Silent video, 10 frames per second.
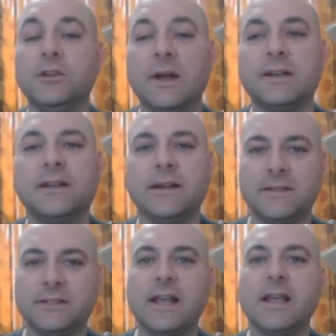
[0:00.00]
You actually have to
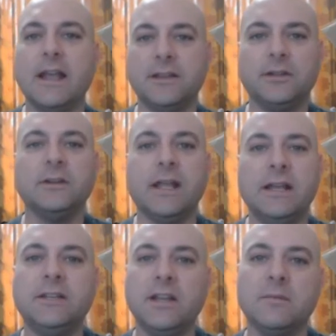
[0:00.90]
say, hey, turn
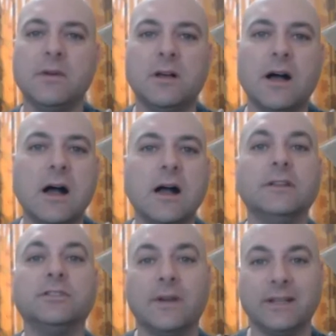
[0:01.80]
HTML
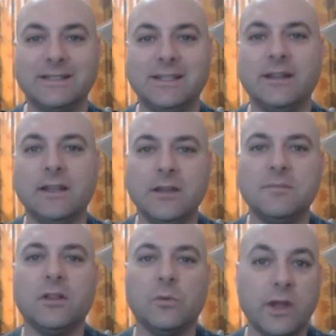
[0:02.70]
on so I can see the
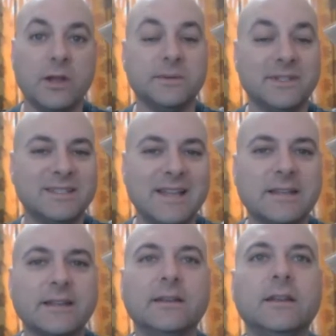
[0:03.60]
email the way it was
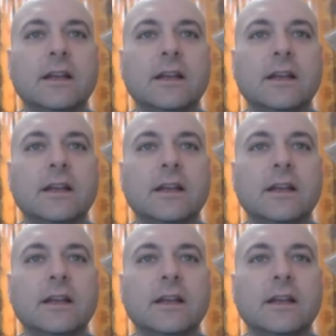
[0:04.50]
intended.